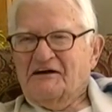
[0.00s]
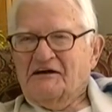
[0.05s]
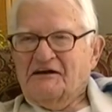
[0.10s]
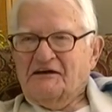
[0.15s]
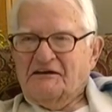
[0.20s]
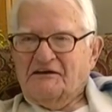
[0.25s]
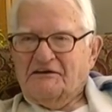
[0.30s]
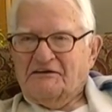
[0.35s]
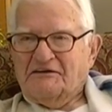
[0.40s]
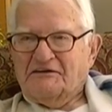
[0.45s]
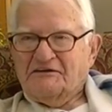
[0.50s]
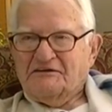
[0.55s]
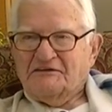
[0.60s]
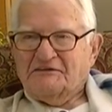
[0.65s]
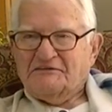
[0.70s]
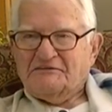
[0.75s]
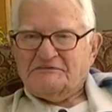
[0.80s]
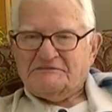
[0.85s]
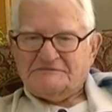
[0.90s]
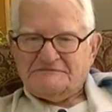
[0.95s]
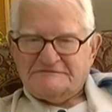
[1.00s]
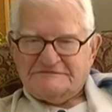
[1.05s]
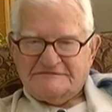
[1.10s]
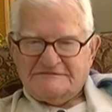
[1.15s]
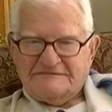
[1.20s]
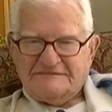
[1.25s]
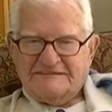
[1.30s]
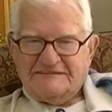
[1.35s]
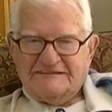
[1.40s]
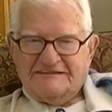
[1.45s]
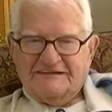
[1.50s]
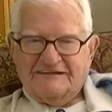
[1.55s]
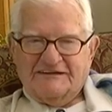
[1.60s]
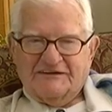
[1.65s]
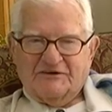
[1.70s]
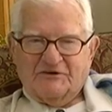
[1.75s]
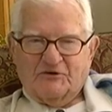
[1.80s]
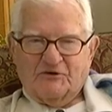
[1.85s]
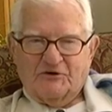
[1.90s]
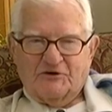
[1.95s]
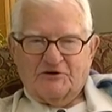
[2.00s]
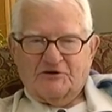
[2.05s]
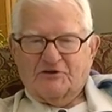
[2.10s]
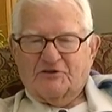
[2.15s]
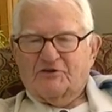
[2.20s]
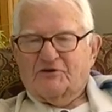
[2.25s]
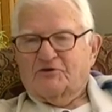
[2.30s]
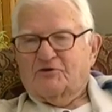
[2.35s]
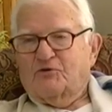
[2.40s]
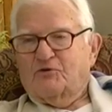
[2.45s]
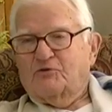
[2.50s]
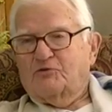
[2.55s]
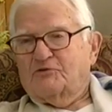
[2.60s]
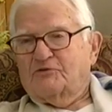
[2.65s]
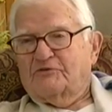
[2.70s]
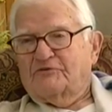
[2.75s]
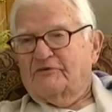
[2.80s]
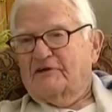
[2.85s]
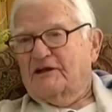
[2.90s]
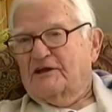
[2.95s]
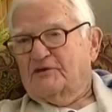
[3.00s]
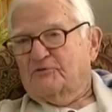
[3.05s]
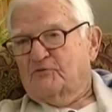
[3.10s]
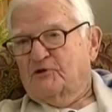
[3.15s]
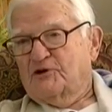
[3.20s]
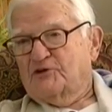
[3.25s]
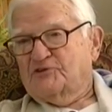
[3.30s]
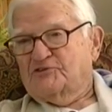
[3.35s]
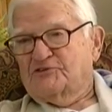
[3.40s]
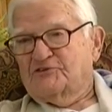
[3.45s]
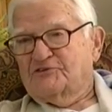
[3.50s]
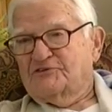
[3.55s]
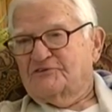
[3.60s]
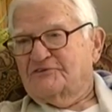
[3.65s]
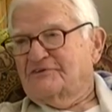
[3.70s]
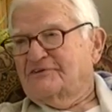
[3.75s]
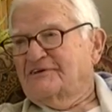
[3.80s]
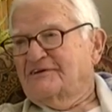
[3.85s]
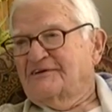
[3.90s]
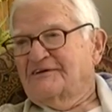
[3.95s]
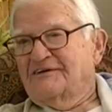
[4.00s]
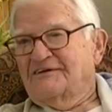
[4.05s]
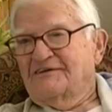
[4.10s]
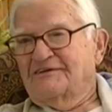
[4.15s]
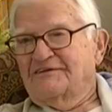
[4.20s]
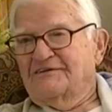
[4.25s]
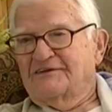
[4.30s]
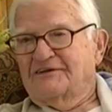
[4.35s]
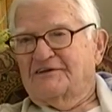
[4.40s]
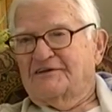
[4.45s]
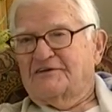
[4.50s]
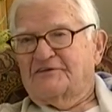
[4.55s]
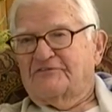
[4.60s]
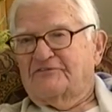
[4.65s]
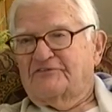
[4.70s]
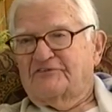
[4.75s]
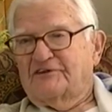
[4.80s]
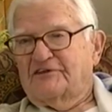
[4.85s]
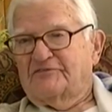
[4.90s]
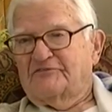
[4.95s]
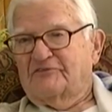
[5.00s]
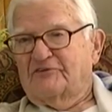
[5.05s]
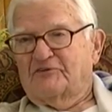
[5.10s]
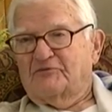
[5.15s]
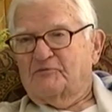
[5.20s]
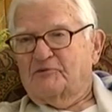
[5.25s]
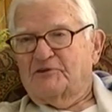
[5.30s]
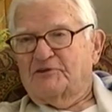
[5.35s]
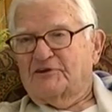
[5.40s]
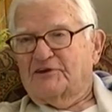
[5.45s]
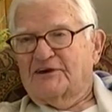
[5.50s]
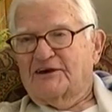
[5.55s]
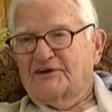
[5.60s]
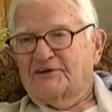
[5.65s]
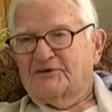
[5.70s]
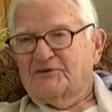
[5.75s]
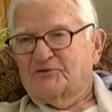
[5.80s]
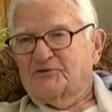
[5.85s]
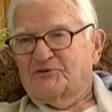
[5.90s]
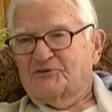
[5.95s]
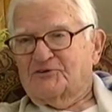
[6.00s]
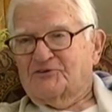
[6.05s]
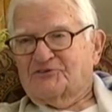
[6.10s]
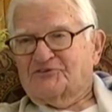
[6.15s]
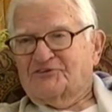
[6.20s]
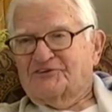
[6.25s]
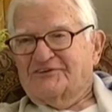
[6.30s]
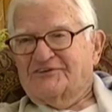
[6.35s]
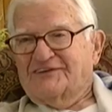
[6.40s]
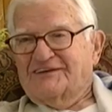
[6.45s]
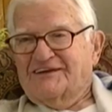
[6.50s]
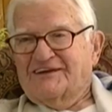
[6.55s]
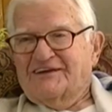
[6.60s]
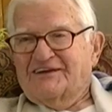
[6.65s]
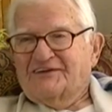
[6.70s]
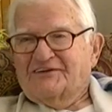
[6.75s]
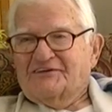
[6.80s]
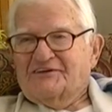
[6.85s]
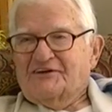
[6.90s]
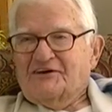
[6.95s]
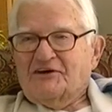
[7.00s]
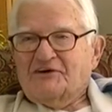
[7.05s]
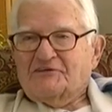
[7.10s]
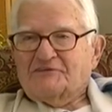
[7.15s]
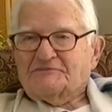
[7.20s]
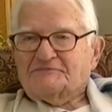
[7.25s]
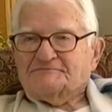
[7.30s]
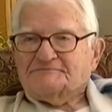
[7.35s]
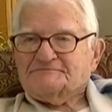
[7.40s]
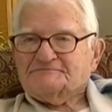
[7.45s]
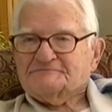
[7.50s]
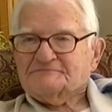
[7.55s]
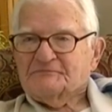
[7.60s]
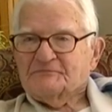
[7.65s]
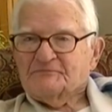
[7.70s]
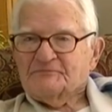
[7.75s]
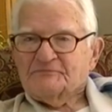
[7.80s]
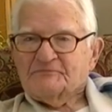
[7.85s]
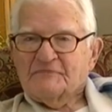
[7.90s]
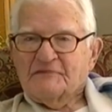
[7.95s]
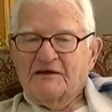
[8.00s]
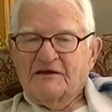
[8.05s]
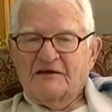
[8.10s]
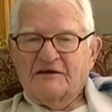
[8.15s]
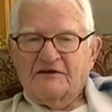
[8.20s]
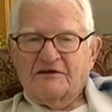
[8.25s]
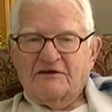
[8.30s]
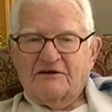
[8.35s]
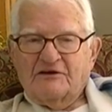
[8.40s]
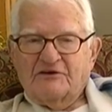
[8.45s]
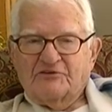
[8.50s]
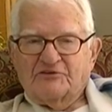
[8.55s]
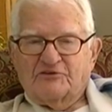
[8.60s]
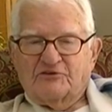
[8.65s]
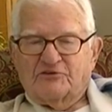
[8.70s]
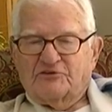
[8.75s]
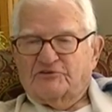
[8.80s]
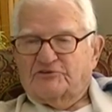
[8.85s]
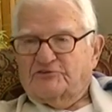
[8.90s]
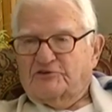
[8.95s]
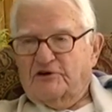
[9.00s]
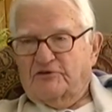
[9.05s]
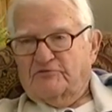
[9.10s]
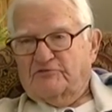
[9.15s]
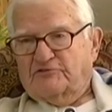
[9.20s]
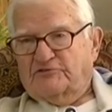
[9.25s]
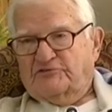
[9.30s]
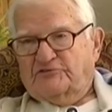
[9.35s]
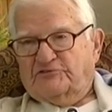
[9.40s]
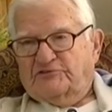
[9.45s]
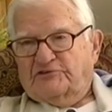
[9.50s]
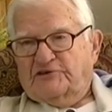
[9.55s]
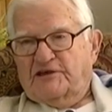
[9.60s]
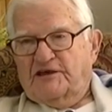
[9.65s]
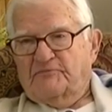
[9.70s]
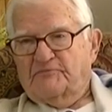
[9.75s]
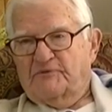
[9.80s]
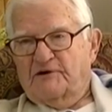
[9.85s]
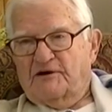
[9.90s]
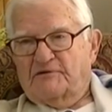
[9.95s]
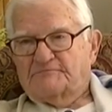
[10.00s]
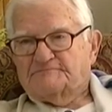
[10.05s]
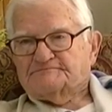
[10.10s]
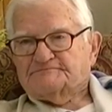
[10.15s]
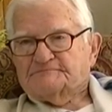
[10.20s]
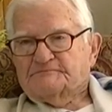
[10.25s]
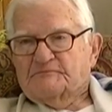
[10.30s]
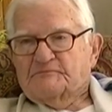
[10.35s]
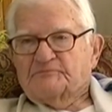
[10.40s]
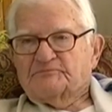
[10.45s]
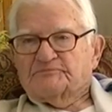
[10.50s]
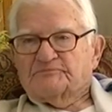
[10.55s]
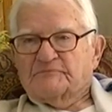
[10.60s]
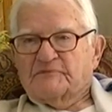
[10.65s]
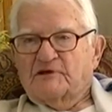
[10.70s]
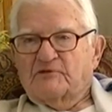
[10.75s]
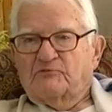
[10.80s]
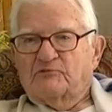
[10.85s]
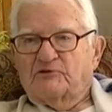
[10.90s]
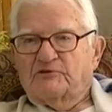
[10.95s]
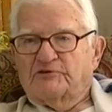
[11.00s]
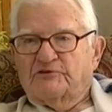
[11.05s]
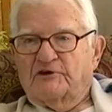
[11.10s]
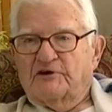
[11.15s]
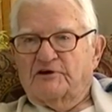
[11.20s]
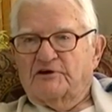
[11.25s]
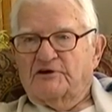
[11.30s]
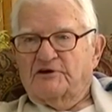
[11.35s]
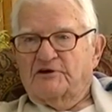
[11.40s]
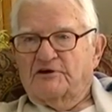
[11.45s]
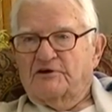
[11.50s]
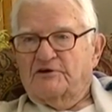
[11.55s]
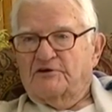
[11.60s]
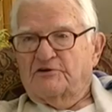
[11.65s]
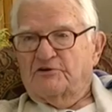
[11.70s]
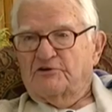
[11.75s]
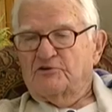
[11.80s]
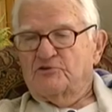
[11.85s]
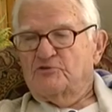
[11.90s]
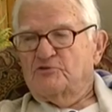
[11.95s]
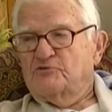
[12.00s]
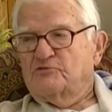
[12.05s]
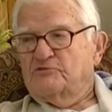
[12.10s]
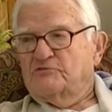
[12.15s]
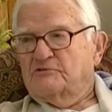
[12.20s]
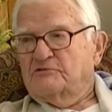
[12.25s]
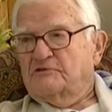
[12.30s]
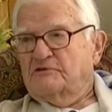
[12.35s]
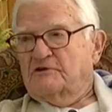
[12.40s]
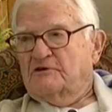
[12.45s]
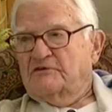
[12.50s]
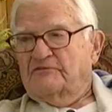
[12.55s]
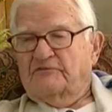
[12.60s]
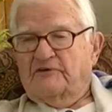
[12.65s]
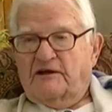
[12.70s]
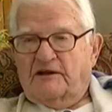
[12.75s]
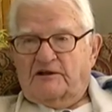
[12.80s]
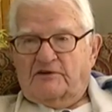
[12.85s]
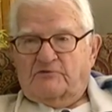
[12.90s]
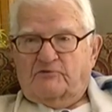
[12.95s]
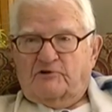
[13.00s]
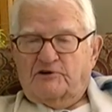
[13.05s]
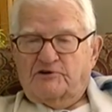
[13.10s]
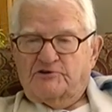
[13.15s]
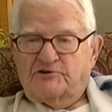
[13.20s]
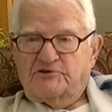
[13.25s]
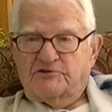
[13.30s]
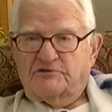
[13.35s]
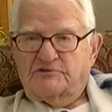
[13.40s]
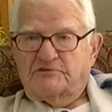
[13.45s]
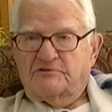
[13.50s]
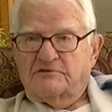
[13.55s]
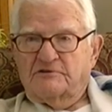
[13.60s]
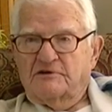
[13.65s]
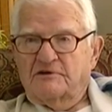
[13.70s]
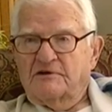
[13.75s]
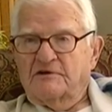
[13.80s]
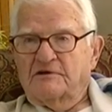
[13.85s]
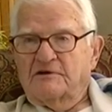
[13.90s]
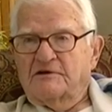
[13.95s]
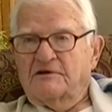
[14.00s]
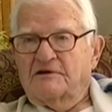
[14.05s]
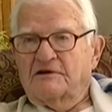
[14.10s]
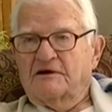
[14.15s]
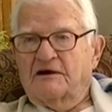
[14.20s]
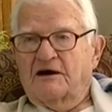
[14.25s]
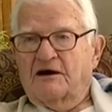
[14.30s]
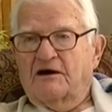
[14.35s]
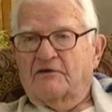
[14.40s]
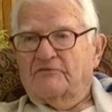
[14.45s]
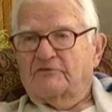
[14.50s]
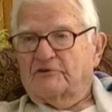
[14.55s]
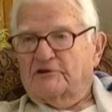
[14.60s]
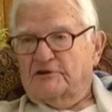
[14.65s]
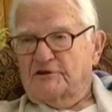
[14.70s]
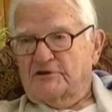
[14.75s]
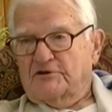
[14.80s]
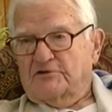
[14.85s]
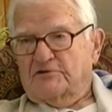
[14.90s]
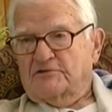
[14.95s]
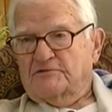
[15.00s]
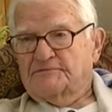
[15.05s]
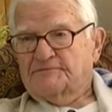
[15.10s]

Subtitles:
And according to their own evaluation, they didn't fit very many categories that they had down. So the services came up with a new evaluation of a leader.